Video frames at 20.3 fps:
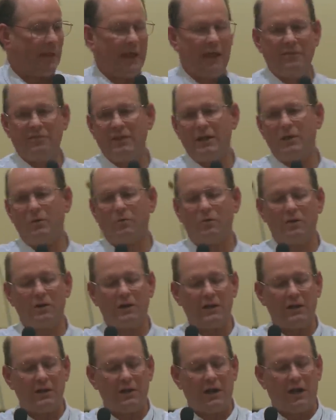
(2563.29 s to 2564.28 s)
And they were
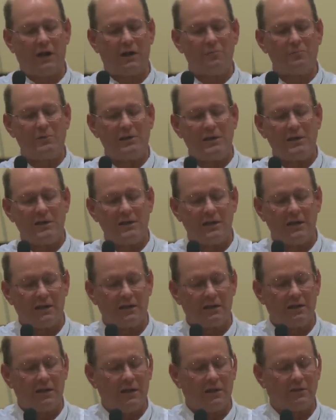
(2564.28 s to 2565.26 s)
in Armenia.
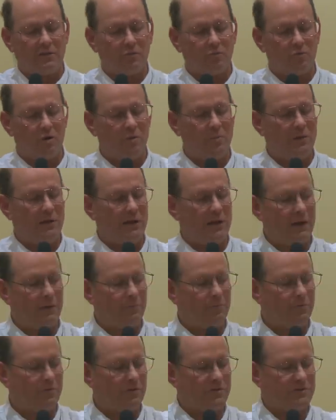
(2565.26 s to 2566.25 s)
The Roman
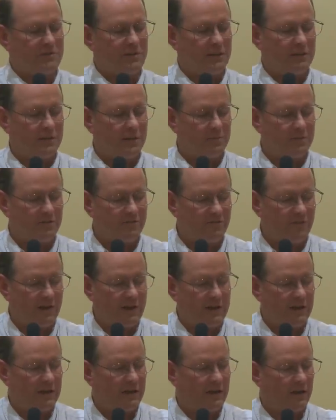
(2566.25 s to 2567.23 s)
emperor sent them to
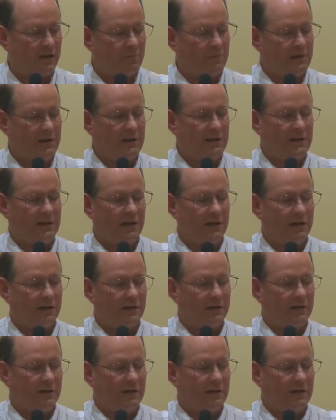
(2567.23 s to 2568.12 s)
fight in Armenia.